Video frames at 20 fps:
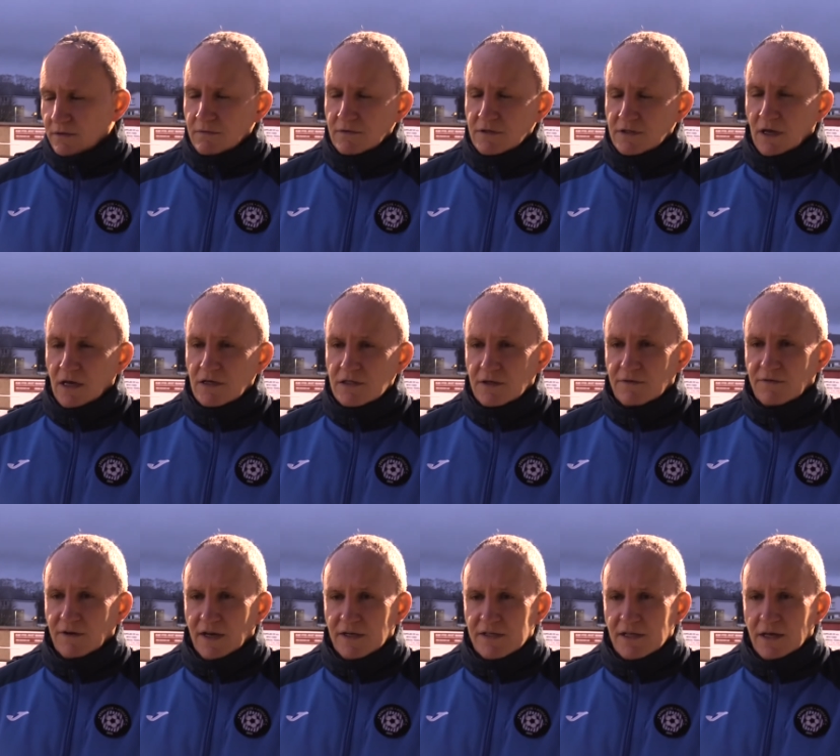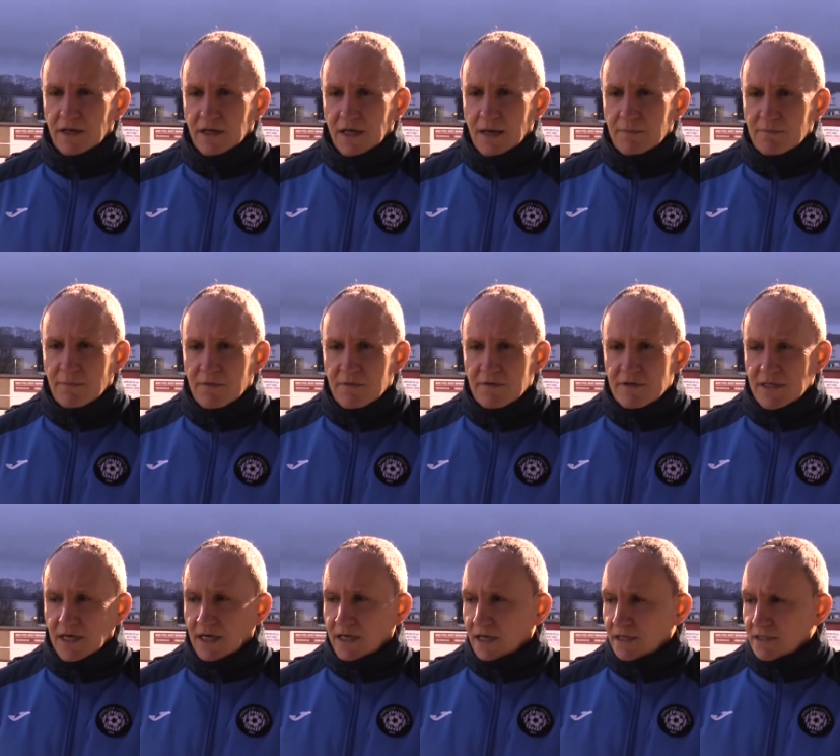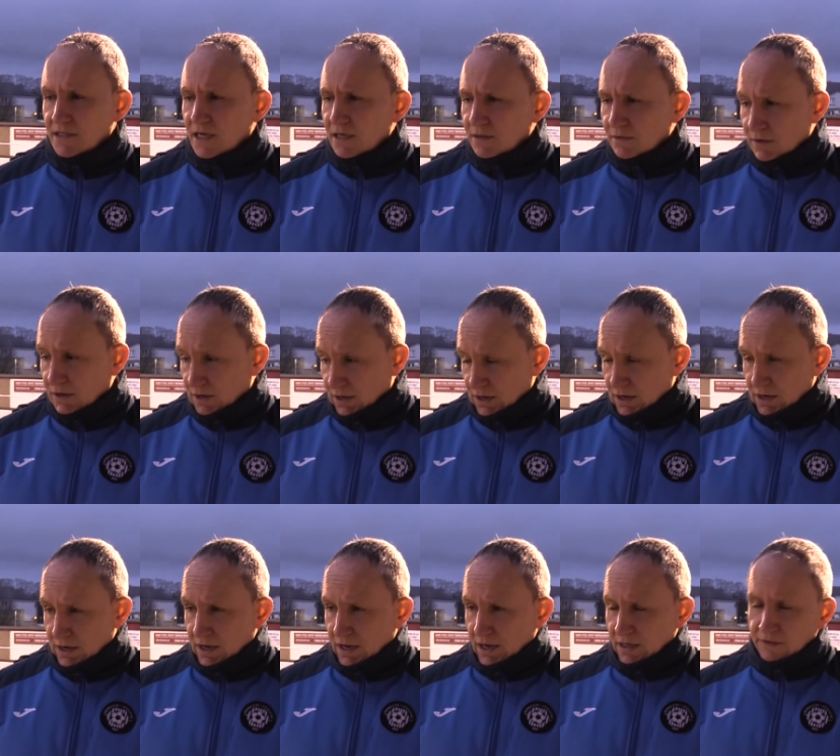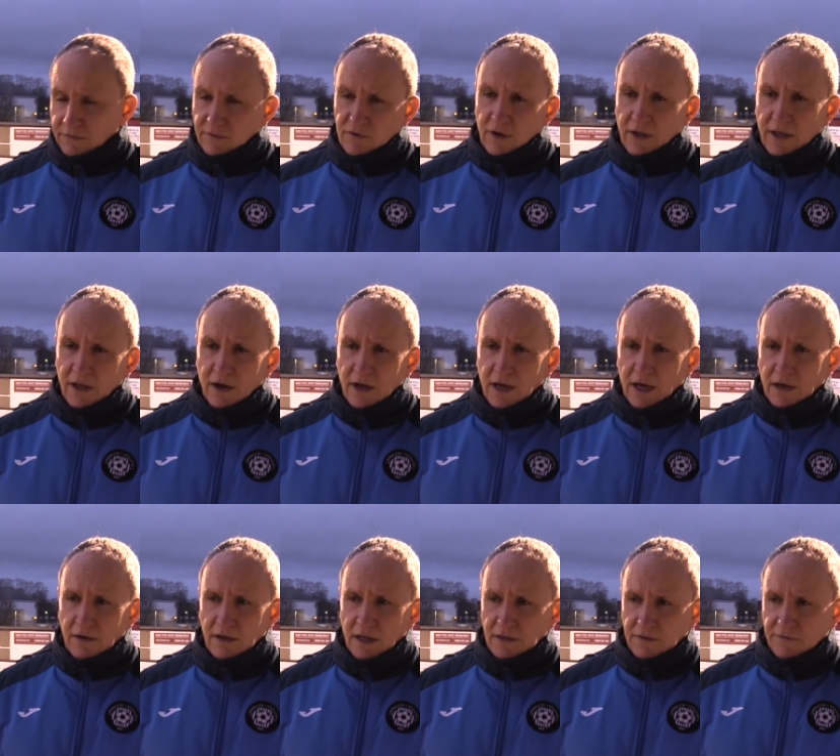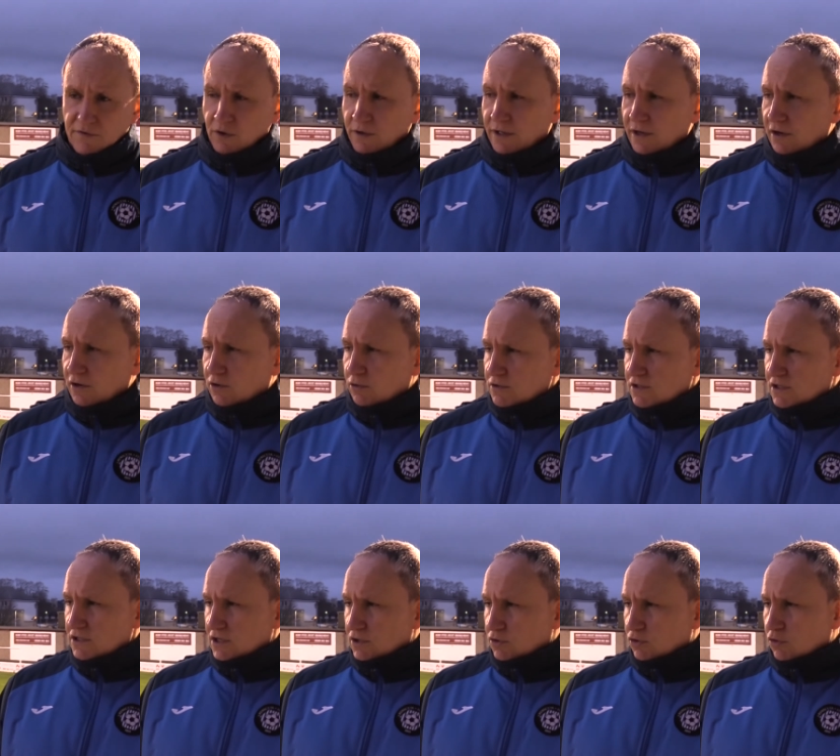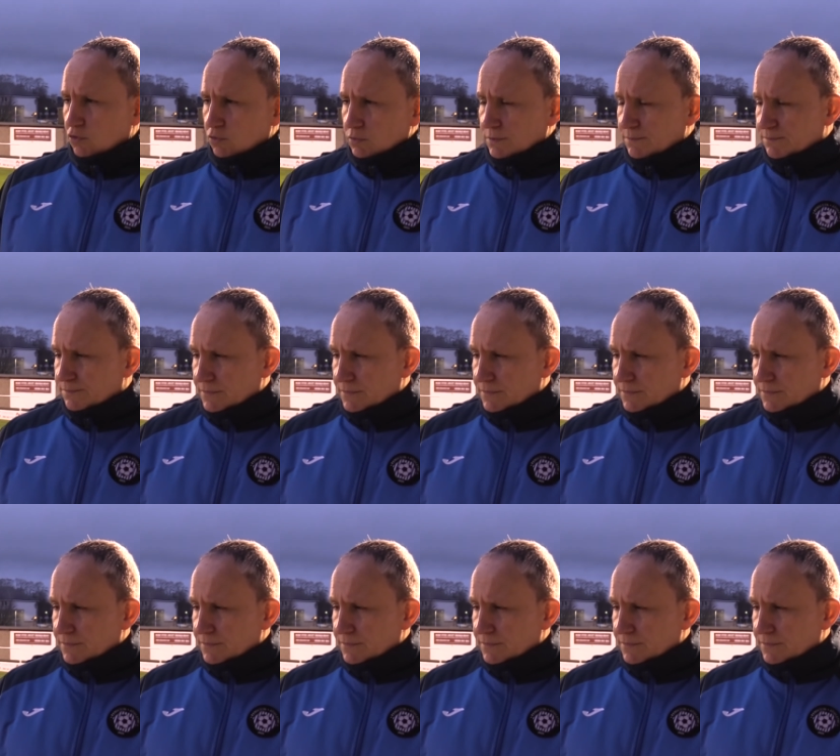Starts at the very start of the game. Seconds in, individual error costs us a goal.